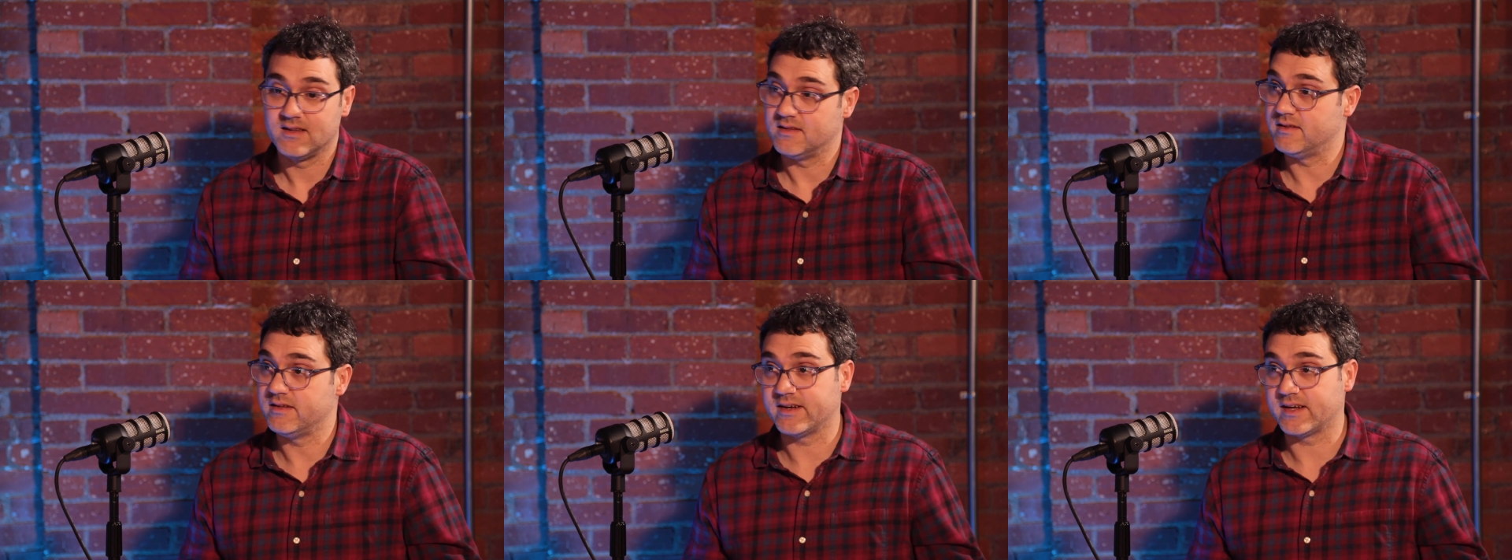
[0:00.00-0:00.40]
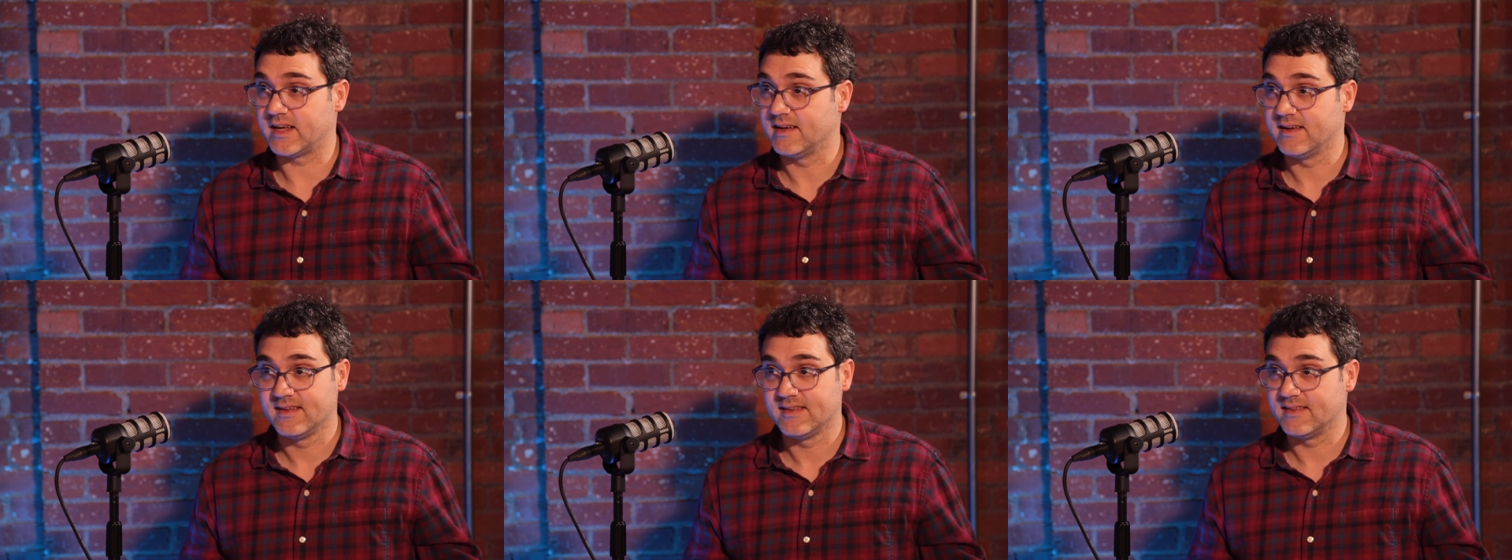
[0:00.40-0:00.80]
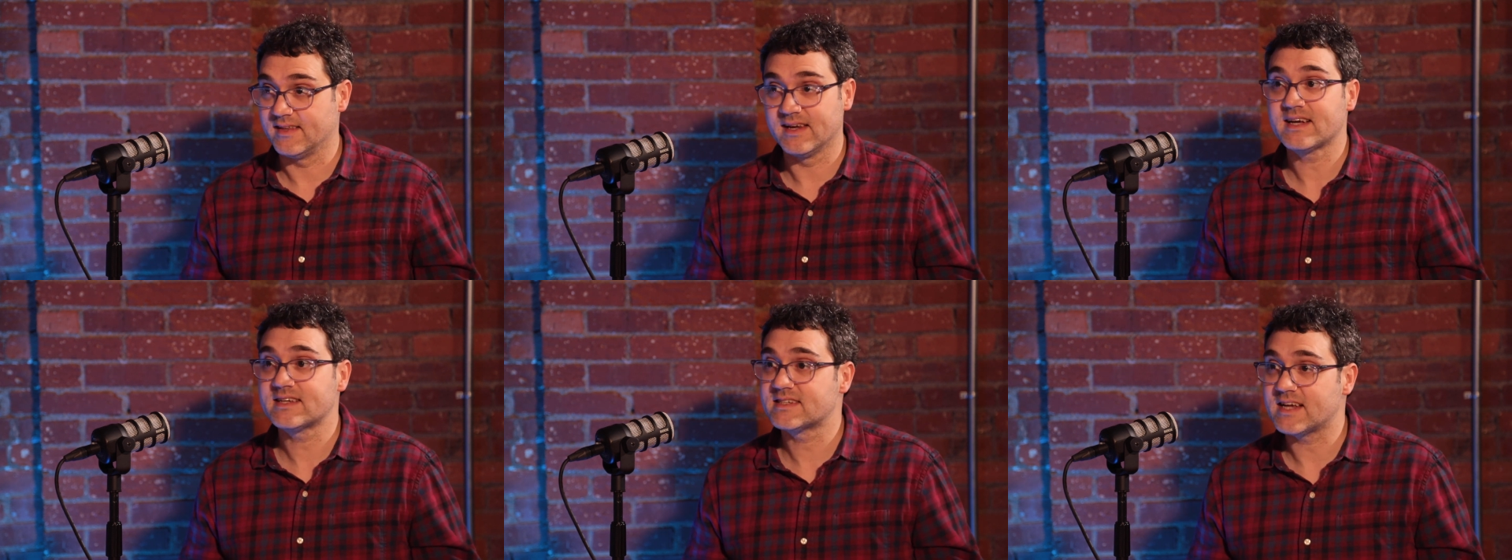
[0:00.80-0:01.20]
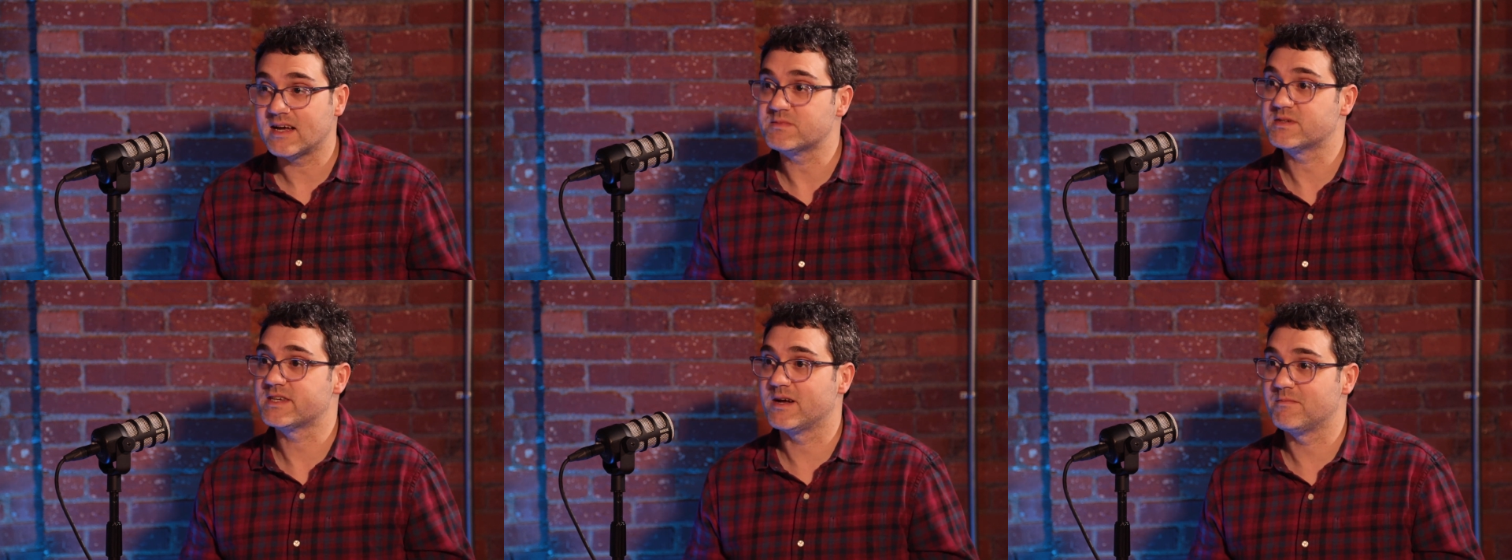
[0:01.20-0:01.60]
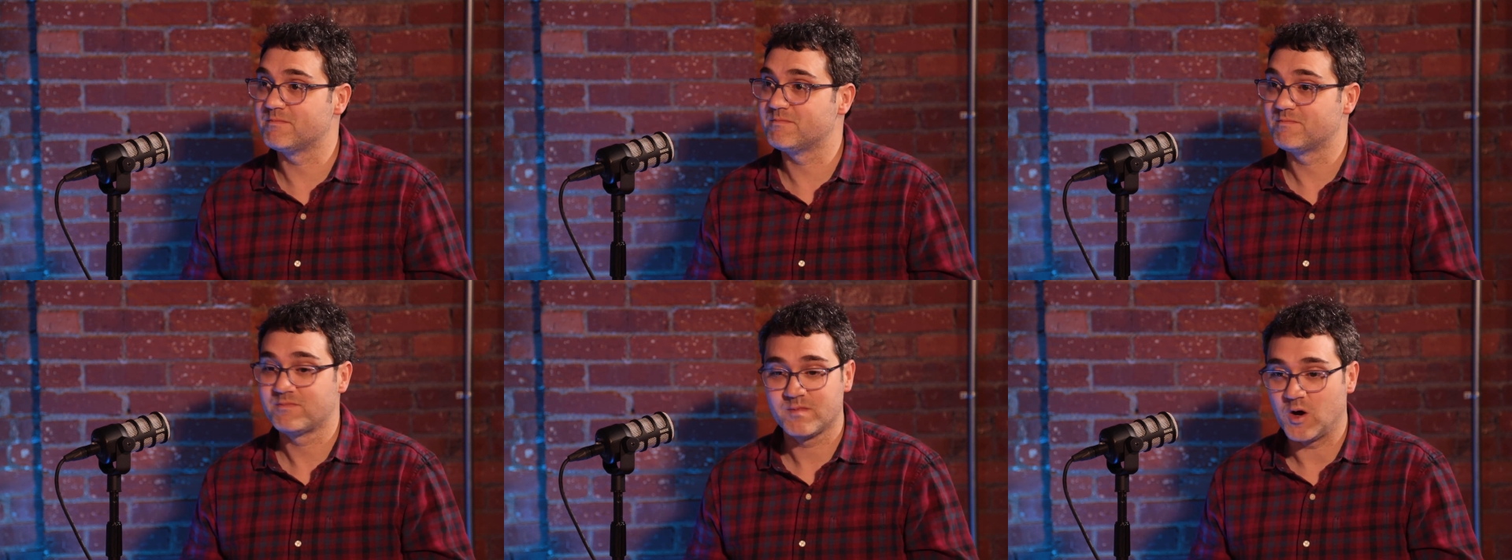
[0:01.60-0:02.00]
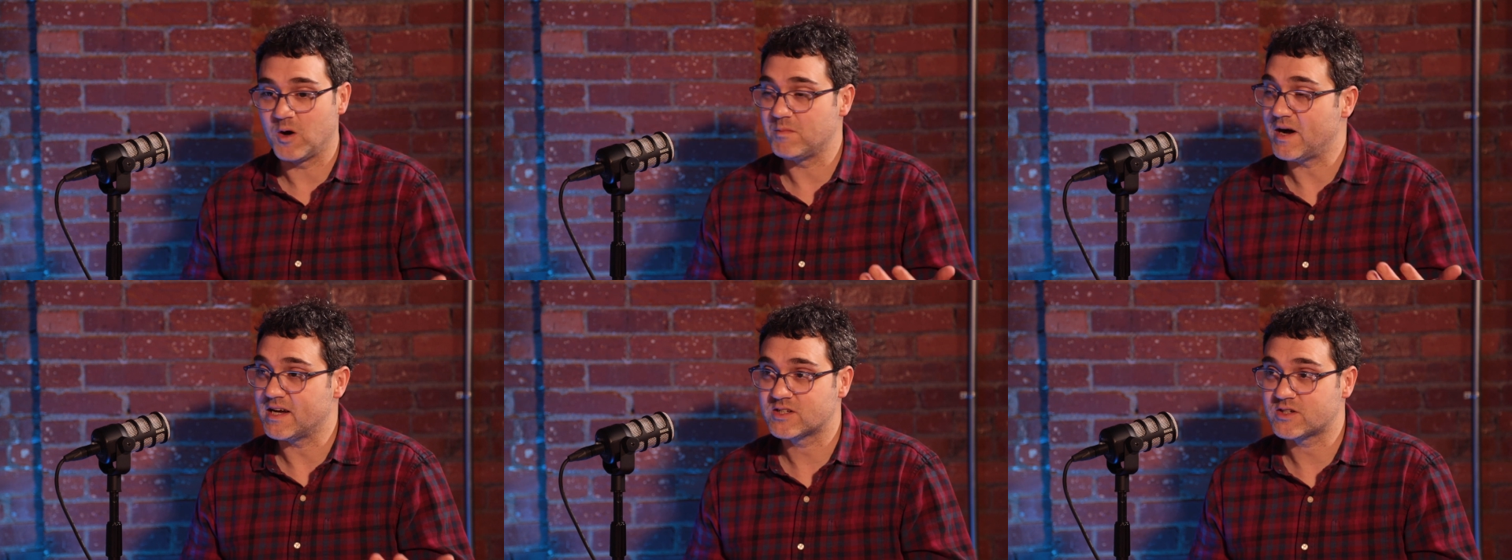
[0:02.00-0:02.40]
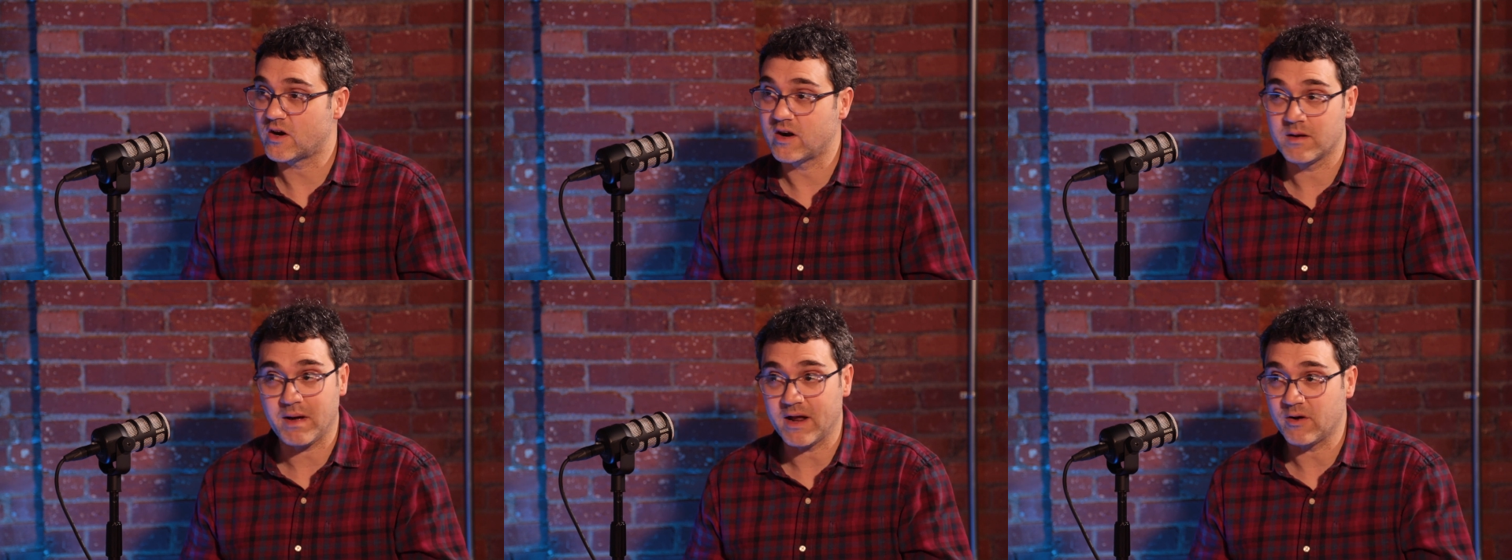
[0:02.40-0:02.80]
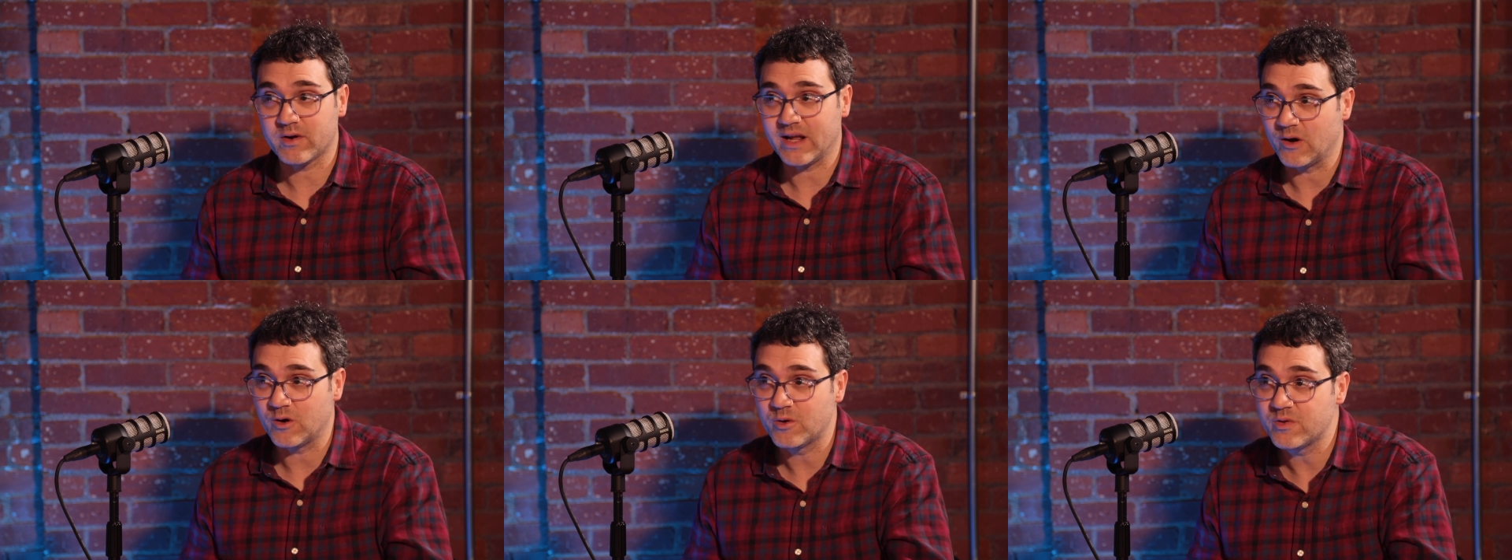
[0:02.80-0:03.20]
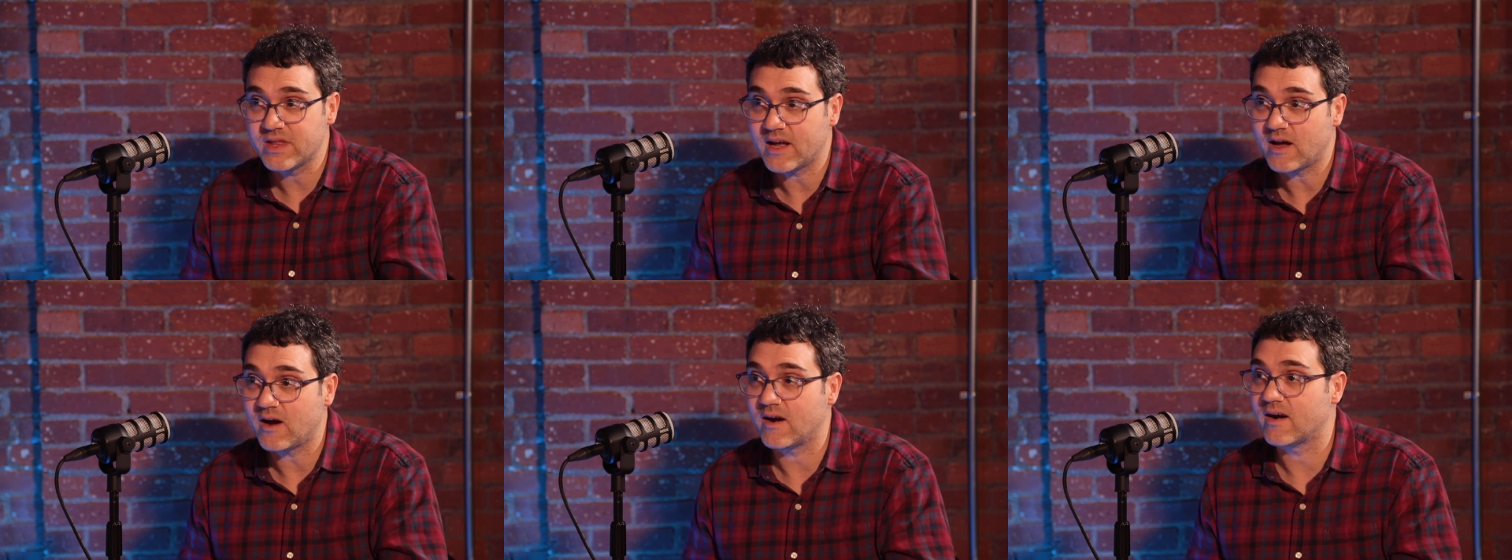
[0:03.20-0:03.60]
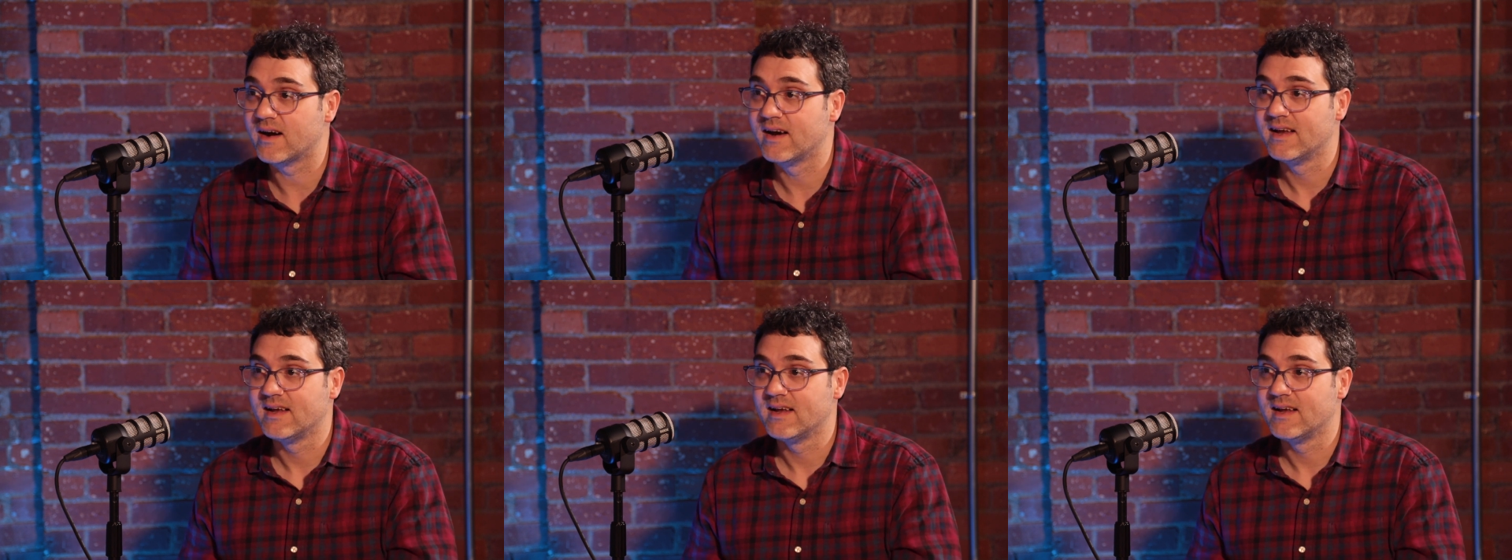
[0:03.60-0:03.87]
look, the next time some Omaha startup, I don't care who they are,